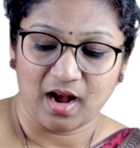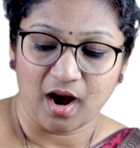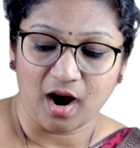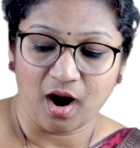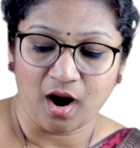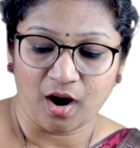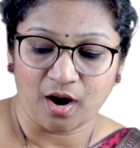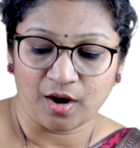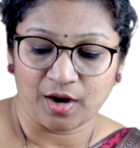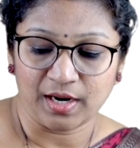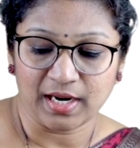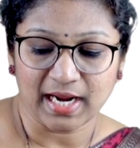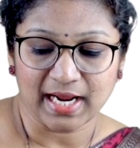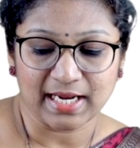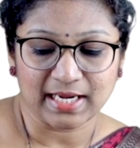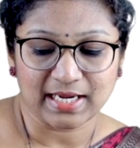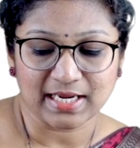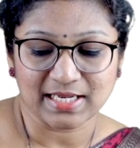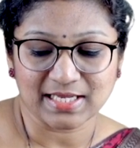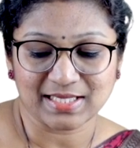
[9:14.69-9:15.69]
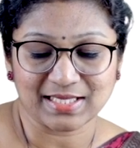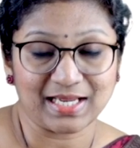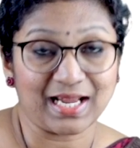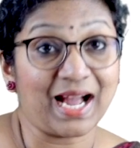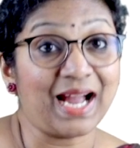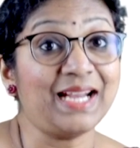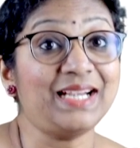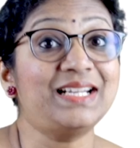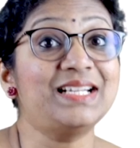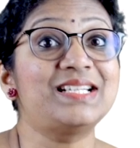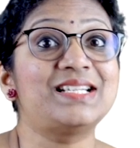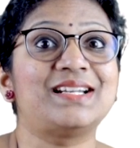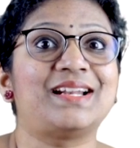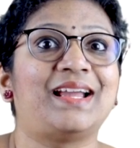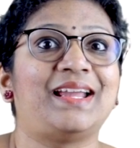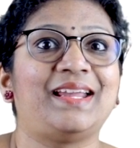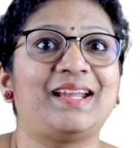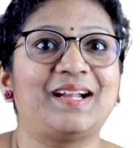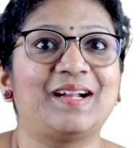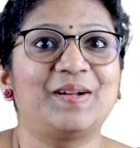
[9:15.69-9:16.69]
Or I can say, I
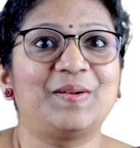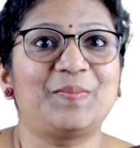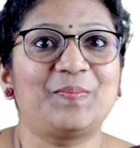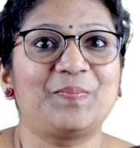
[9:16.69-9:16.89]
dislike.